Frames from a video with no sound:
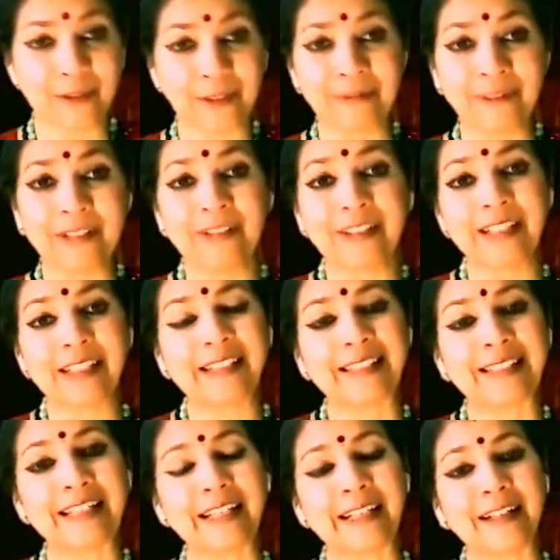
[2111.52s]
So even today
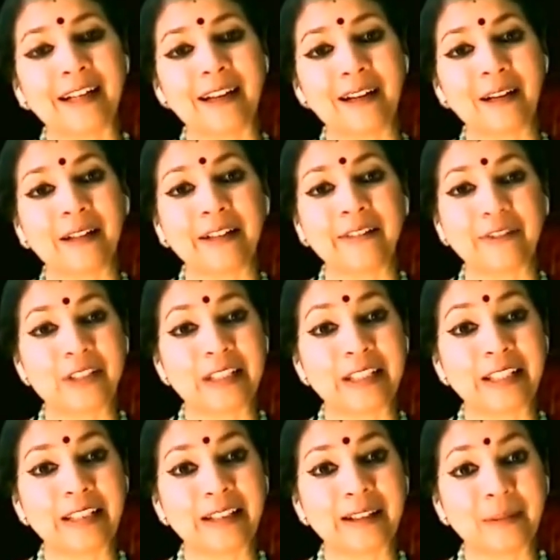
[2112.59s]
they say, if you
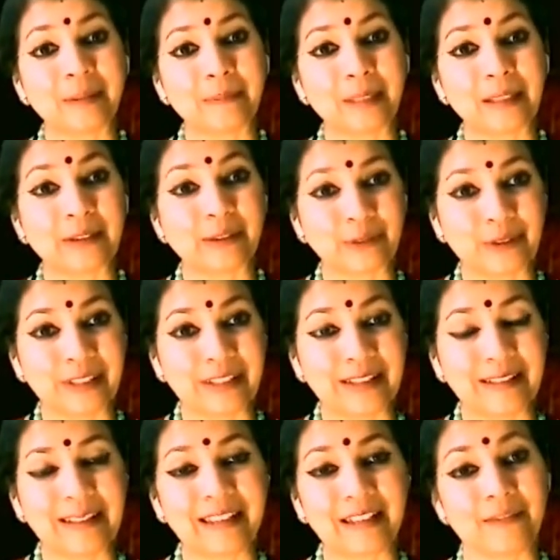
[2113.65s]
see a mongoose,
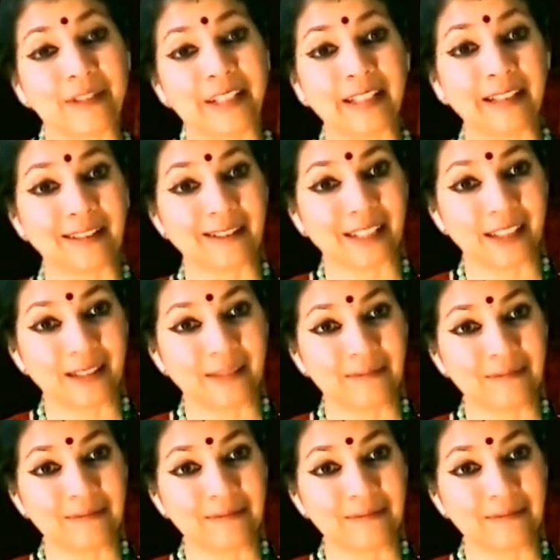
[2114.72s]
it's very lucky